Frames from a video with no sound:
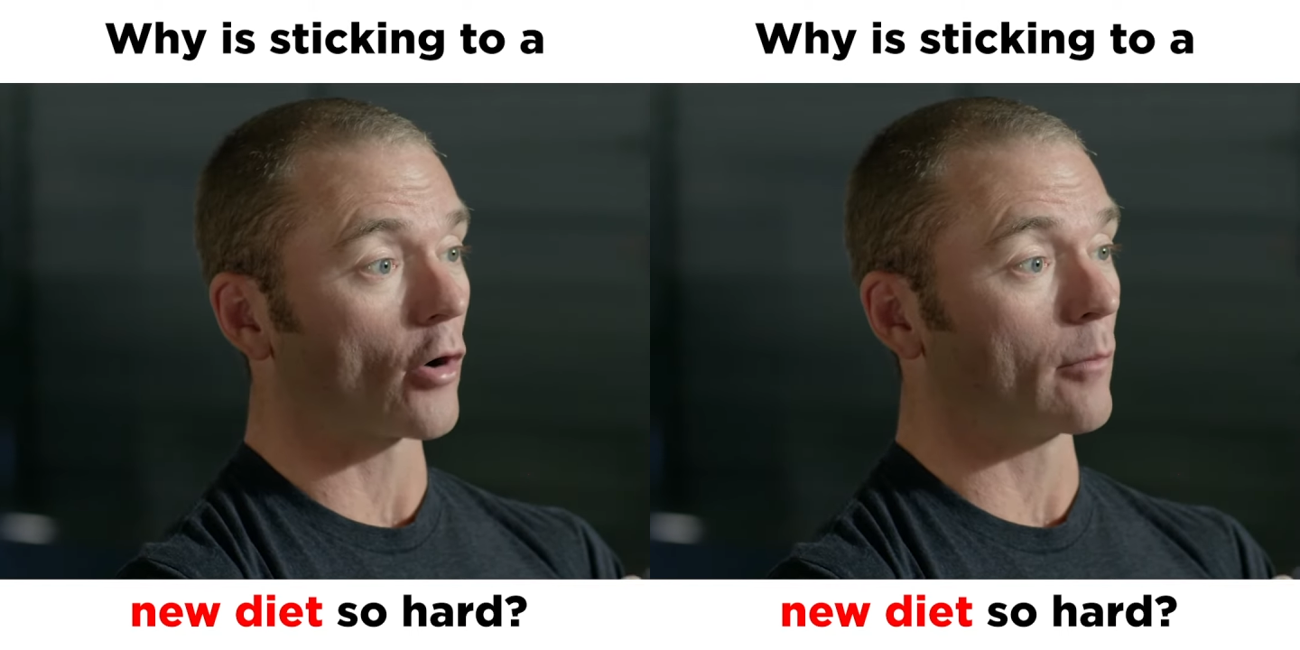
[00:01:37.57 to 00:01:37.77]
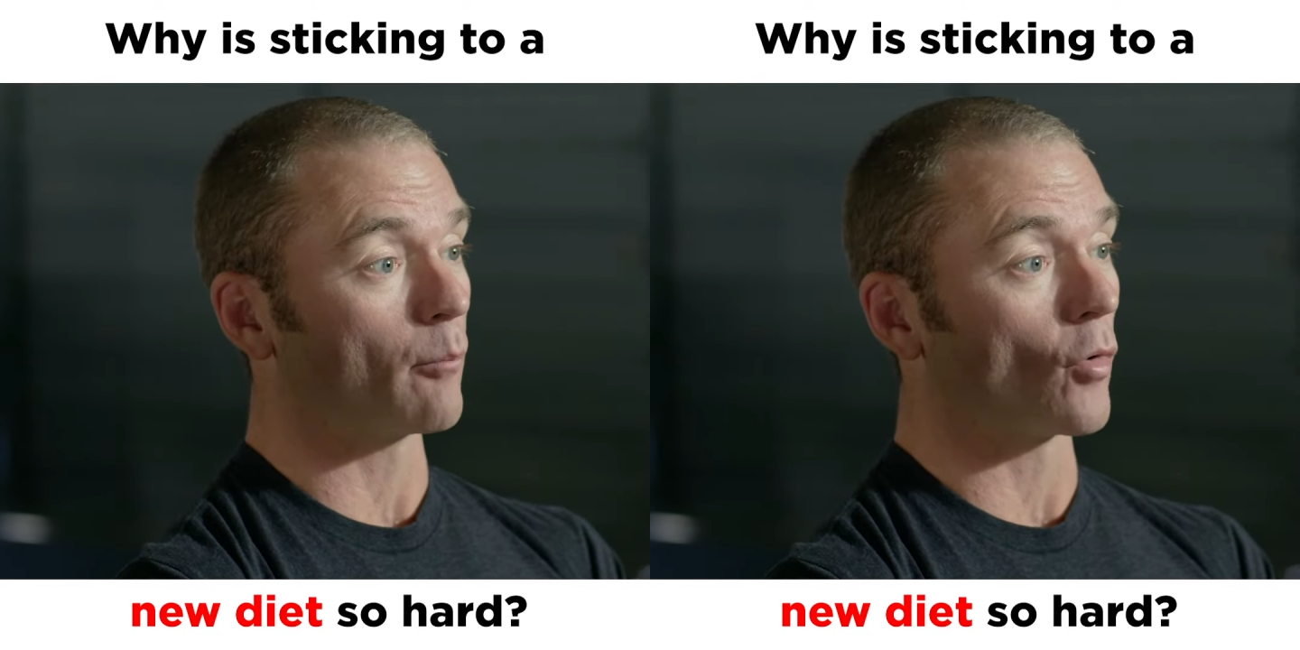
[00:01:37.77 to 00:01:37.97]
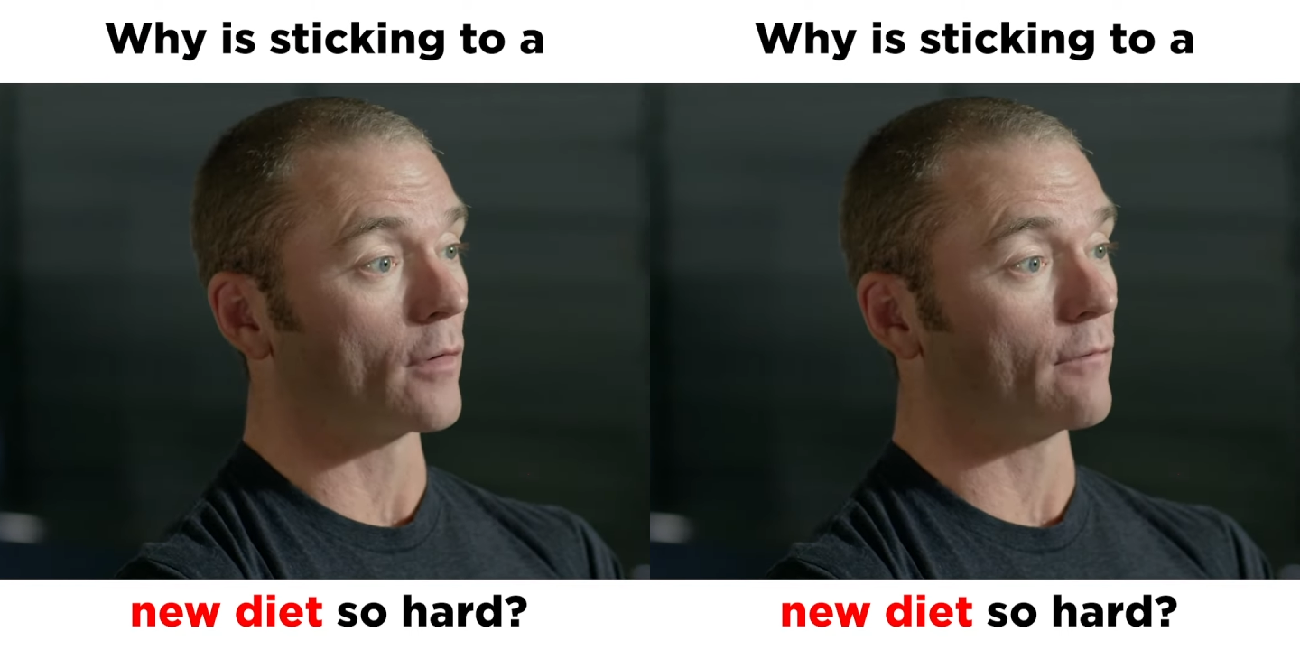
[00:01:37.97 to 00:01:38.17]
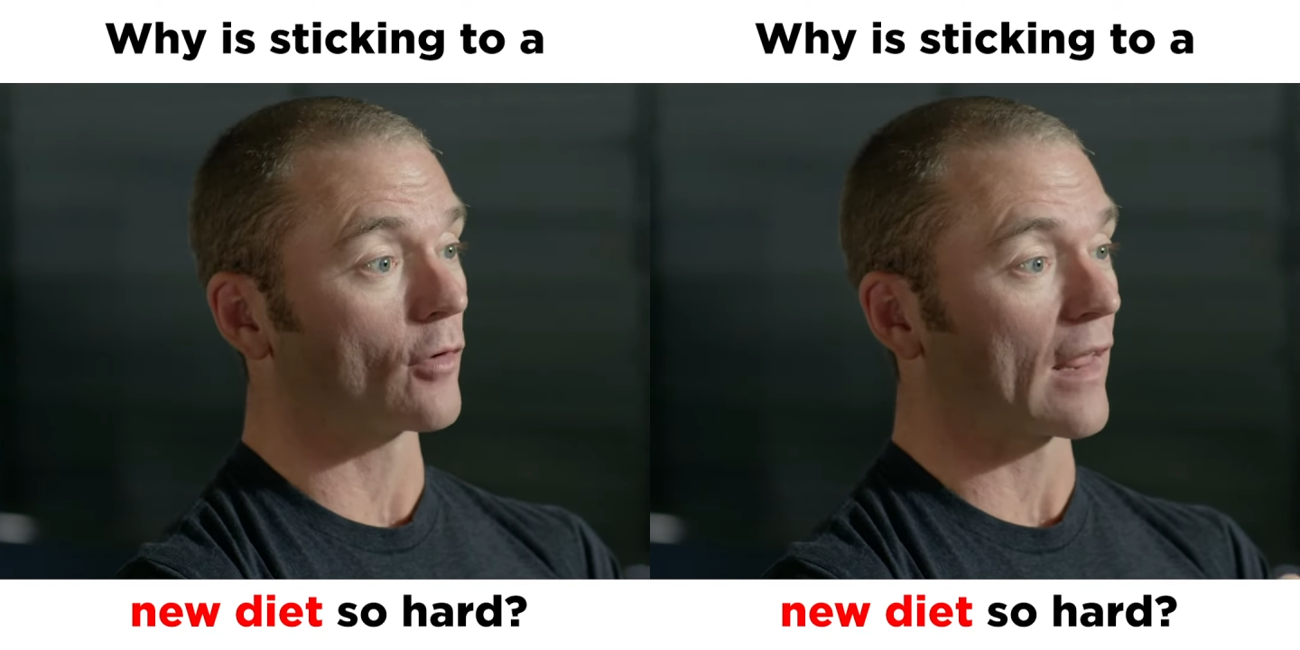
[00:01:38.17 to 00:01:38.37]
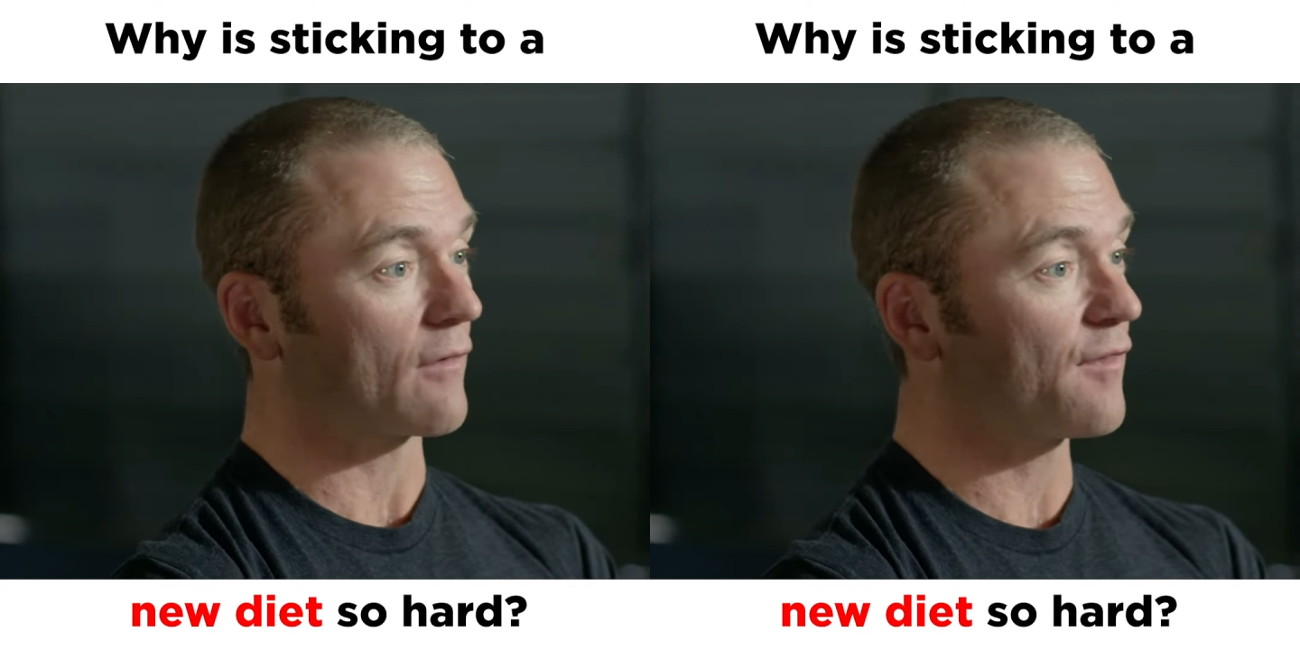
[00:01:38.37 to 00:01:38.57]
are important
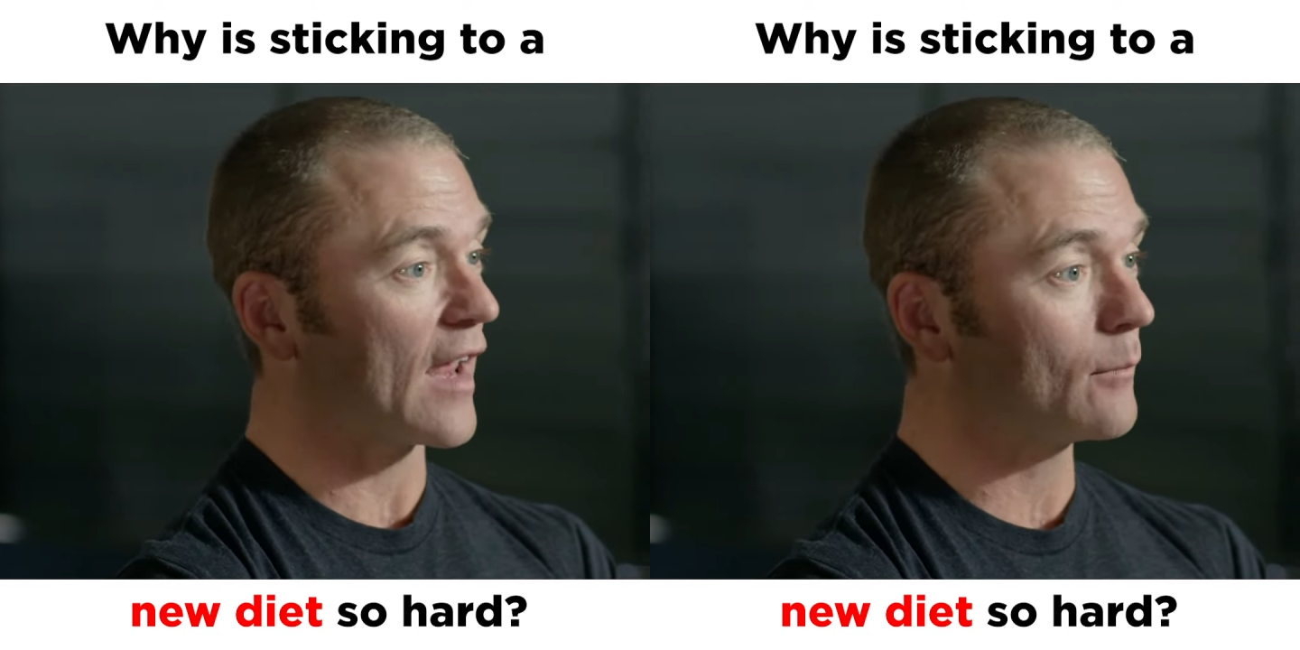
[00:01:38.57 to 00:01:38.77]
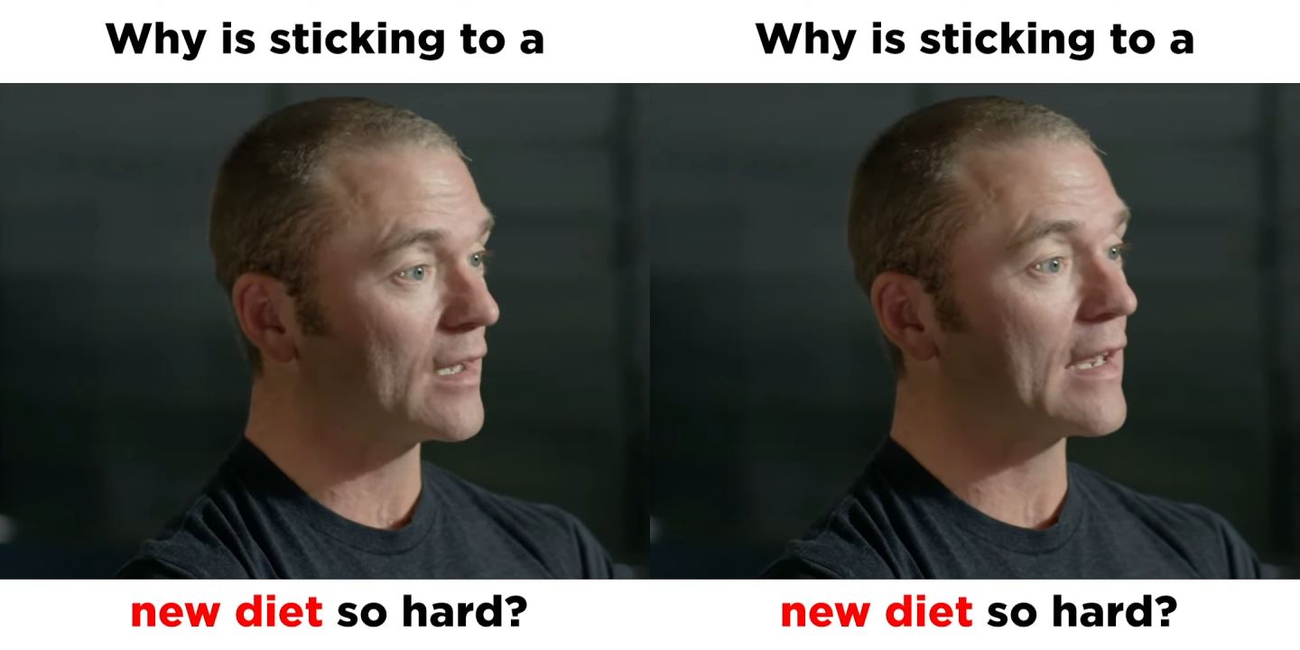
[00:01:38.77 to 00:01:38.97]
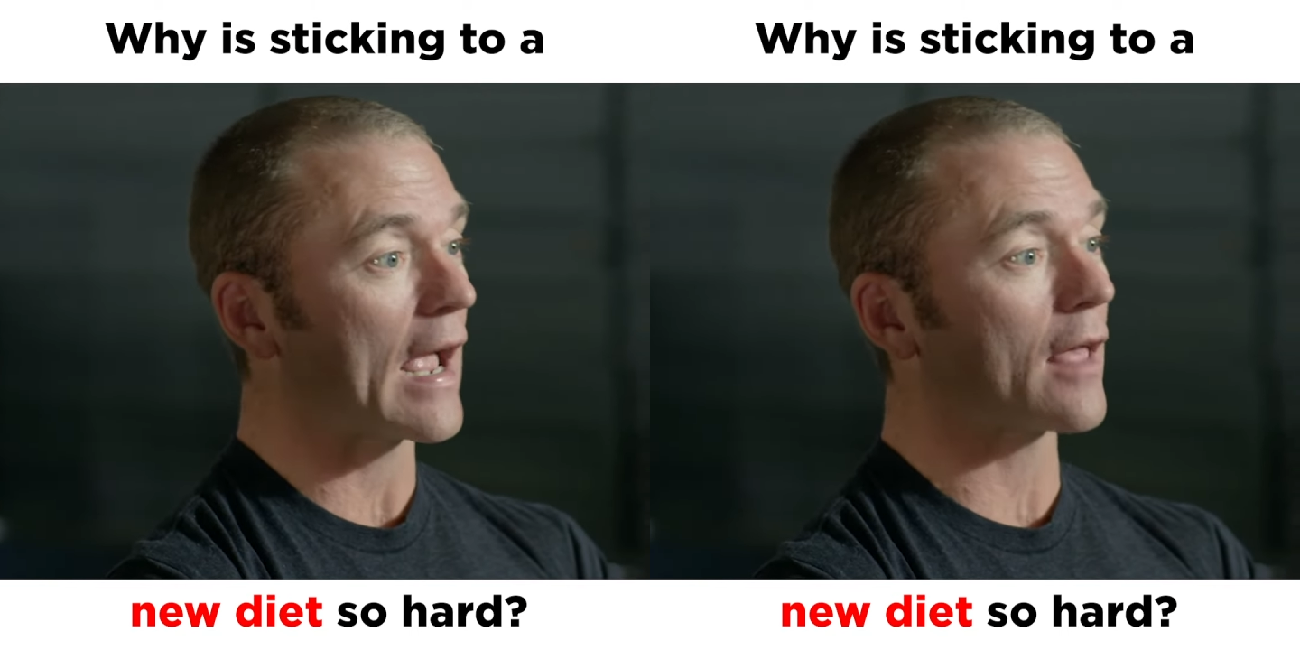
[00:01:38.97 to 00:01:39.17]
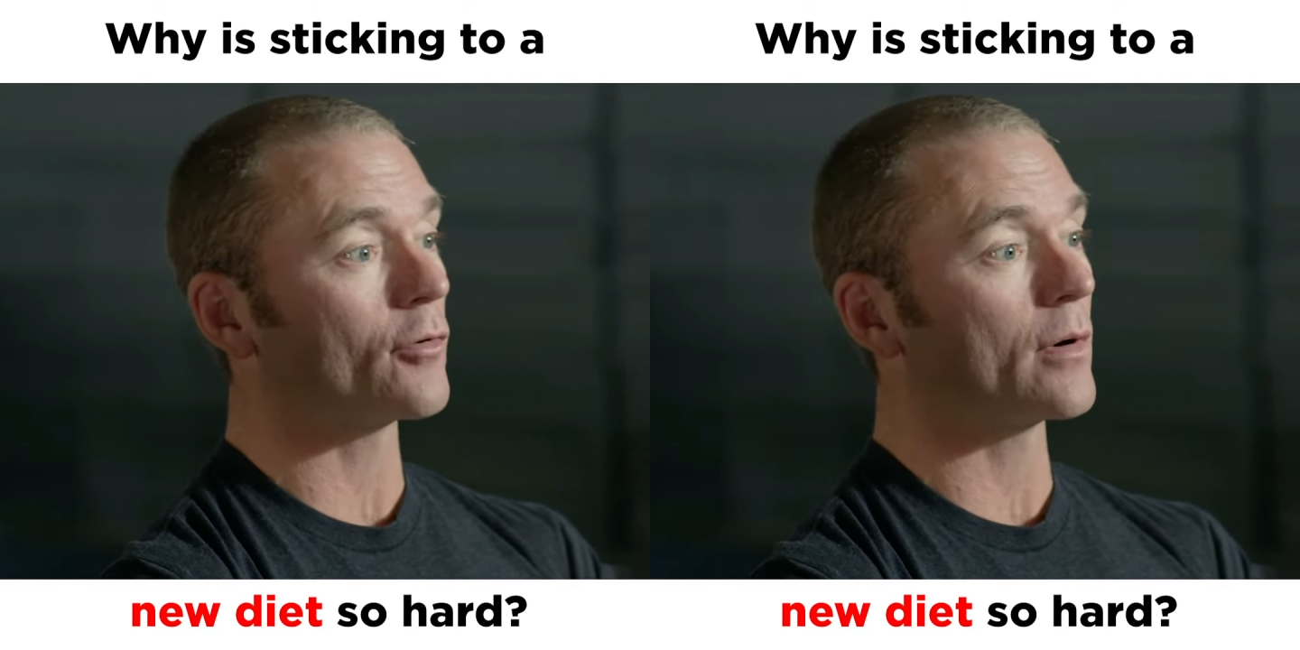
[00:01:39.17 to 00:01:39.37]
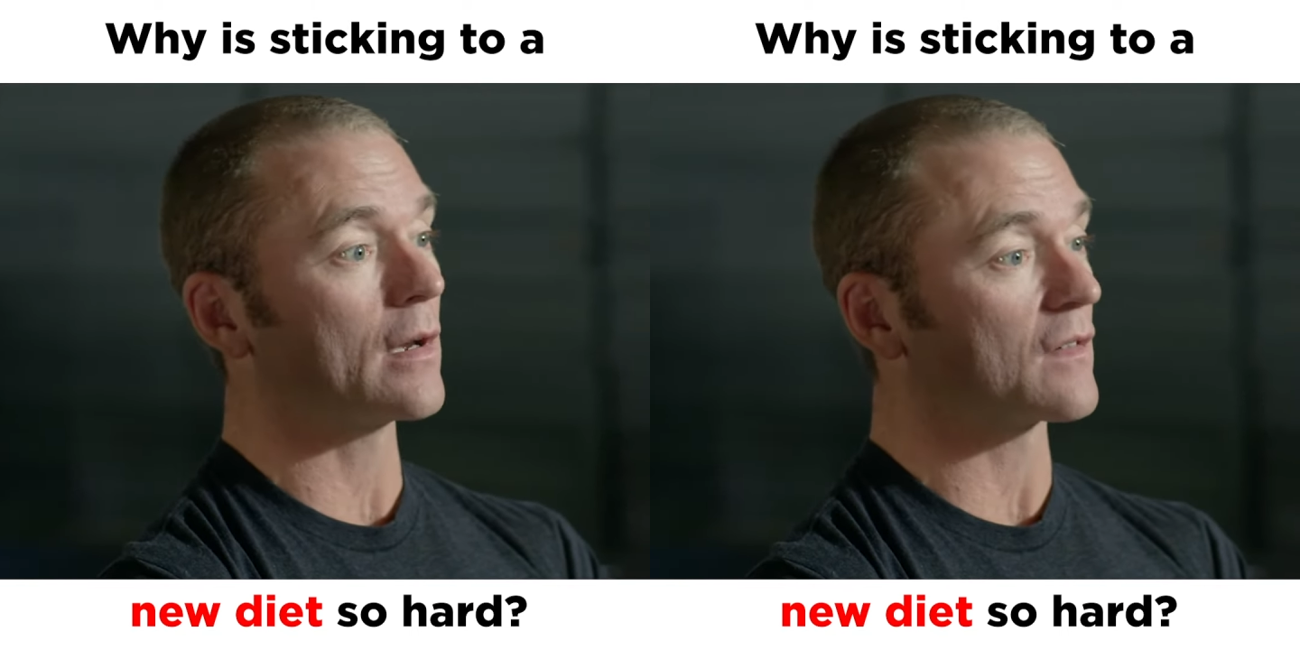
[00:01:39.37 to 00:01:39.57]
for like family
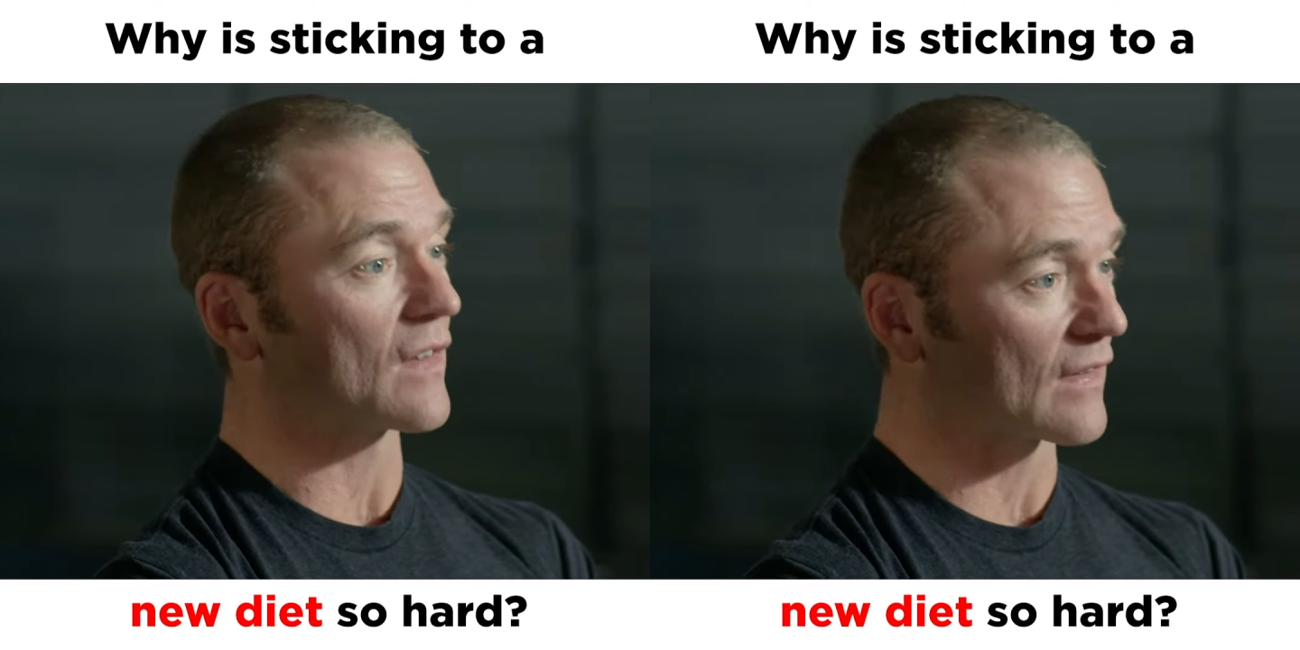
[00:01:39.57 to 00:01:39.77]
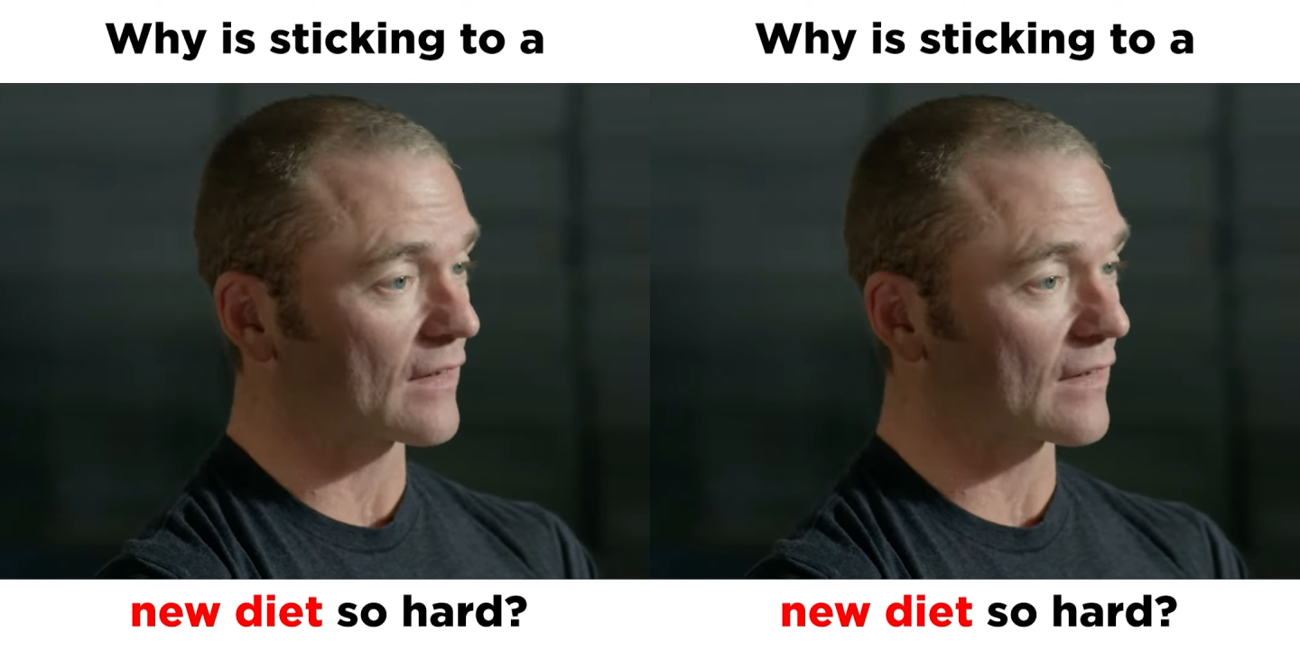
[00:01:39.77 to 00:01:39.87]
gatherings and